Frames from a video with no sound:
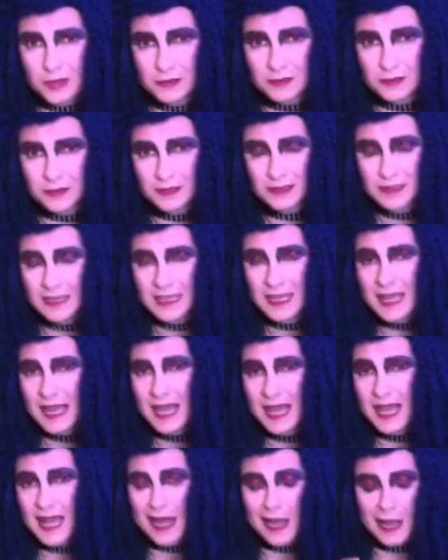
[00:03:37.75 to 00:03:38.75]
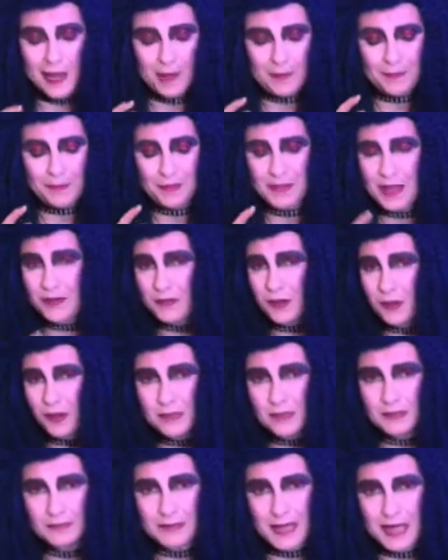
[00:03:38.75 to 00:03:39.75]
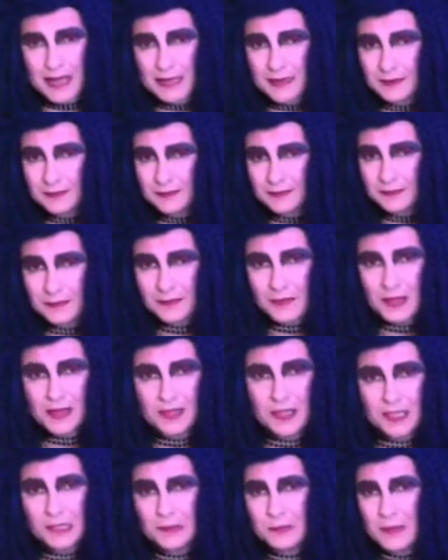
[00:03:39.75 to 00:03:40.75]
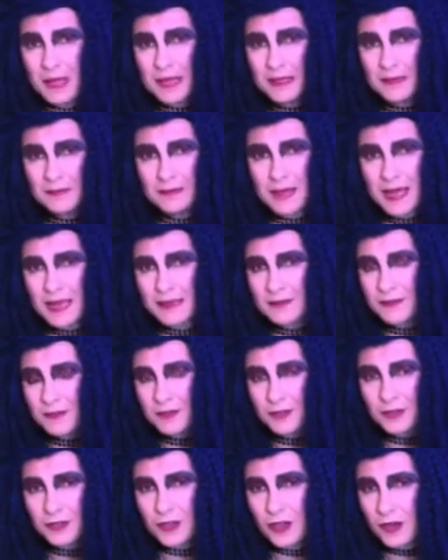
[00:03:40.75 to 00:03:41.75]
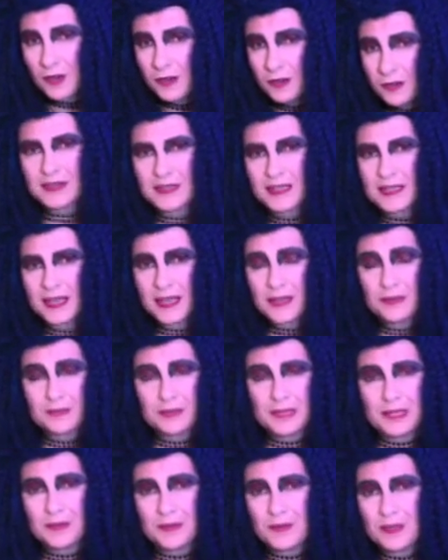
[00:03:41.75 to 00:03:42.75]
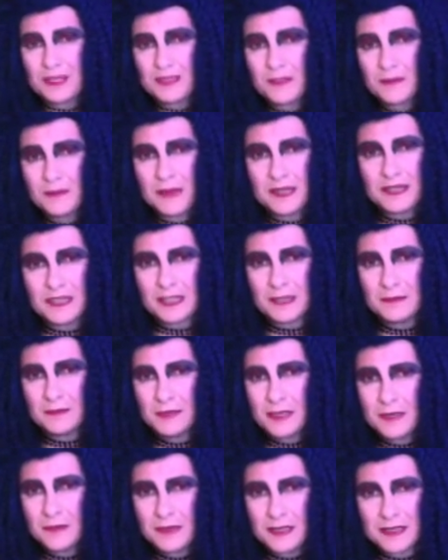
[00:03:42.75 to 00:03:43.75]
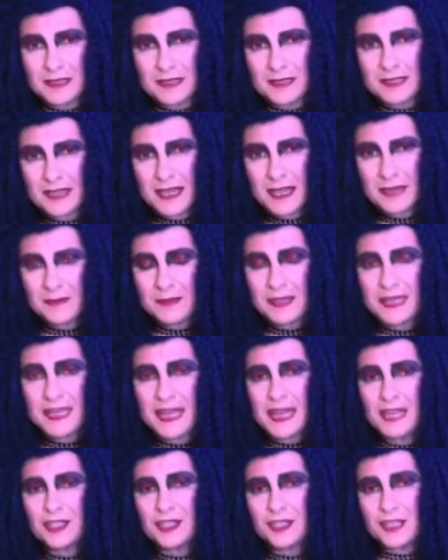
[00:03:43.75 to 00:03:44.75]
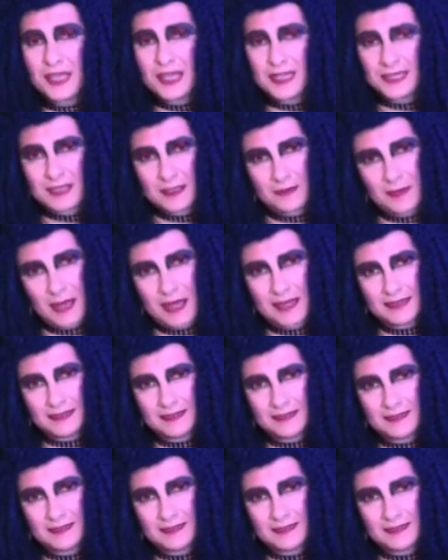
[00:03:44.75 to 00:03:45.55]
over, never calls them back, doesn't pay them back for the show. A complete waste of money, a complete waste of time. The guy just hates the band.